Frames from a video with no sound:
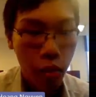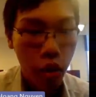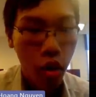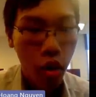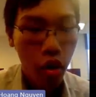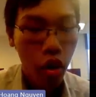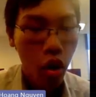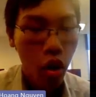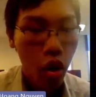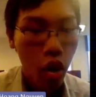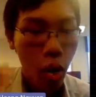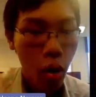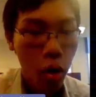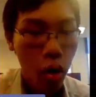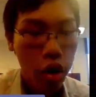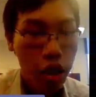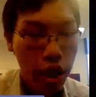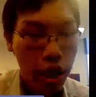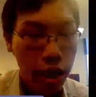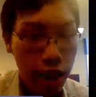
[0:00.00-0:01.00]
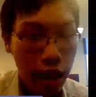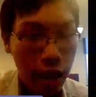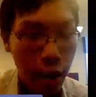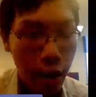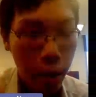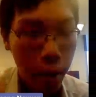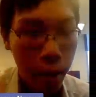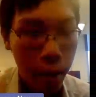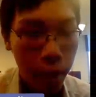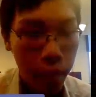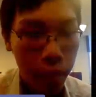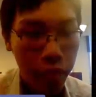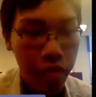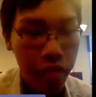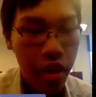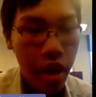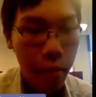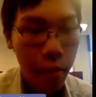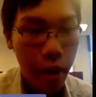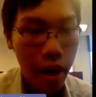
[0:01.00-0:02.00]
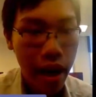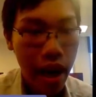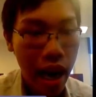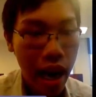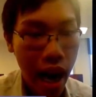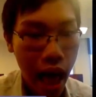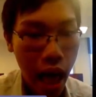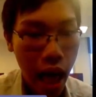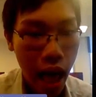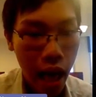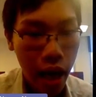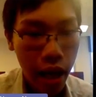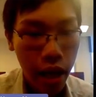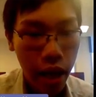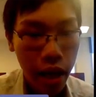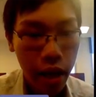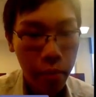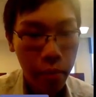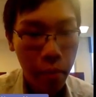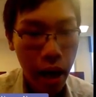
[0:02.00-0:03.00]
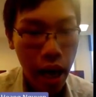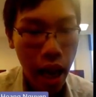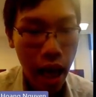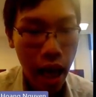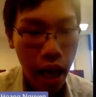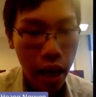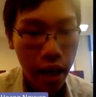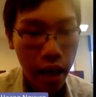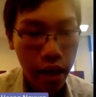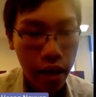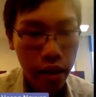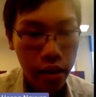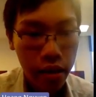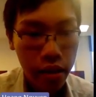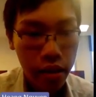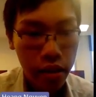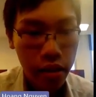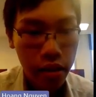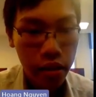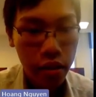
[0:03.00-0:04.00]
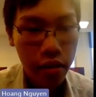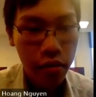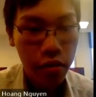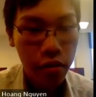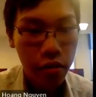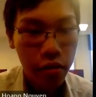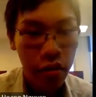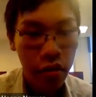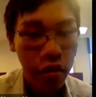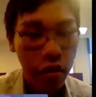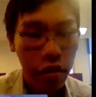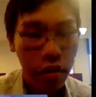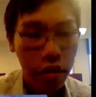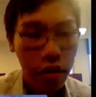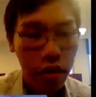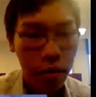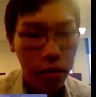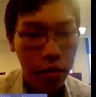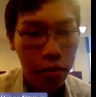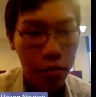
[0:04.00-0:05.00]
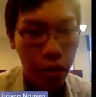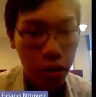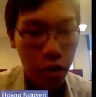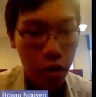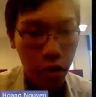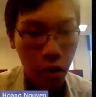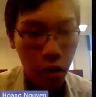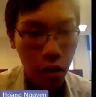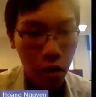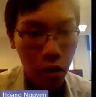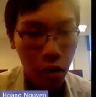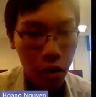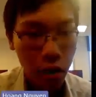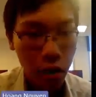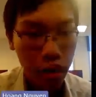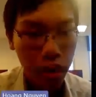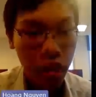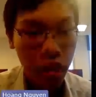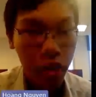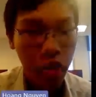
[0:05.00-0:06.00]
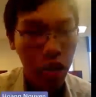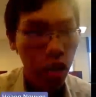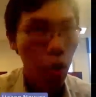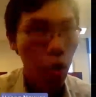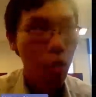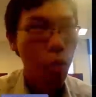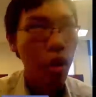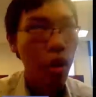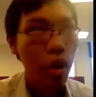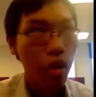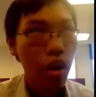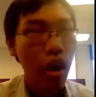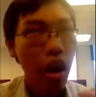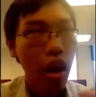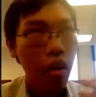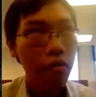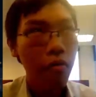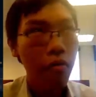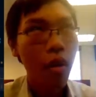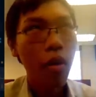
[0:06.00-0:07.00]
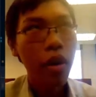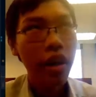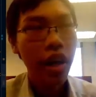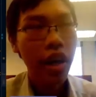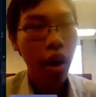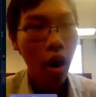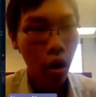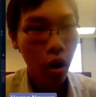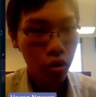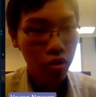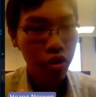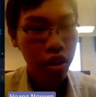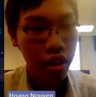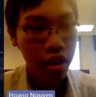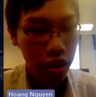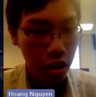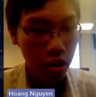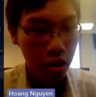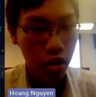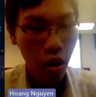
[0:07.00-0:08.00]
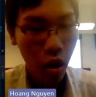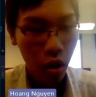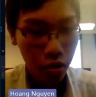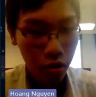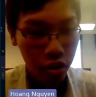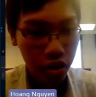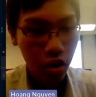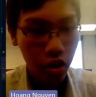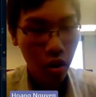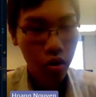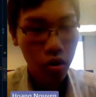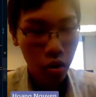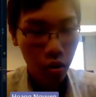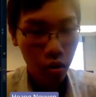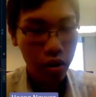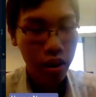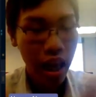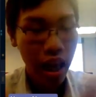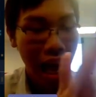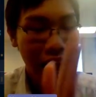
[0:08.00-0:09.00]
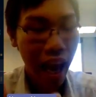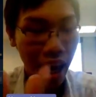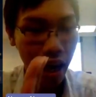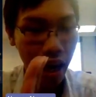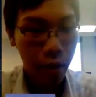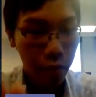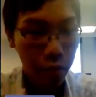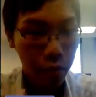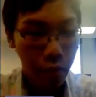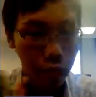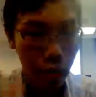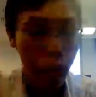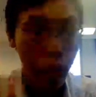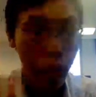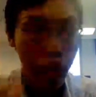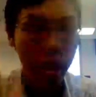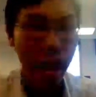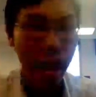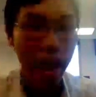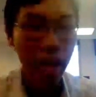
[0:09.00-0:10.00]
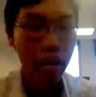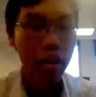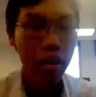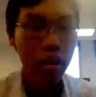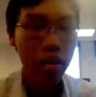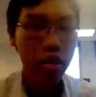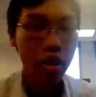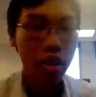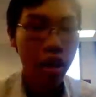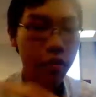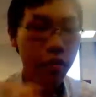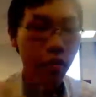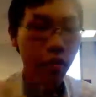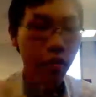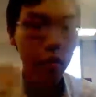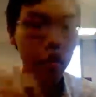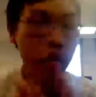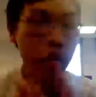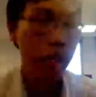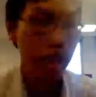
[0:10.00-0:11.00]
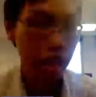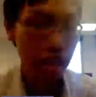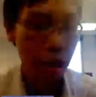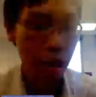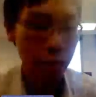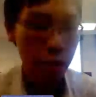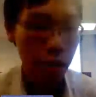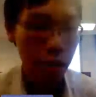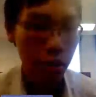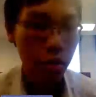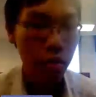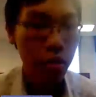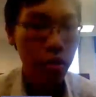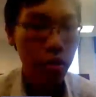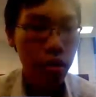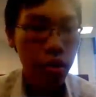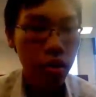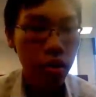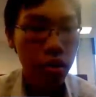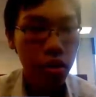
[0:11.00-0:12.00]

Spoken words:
We're gonna clone the DMA line by line vertically. So we're gonna avoid the horizontal time that we get if you're using the CPU.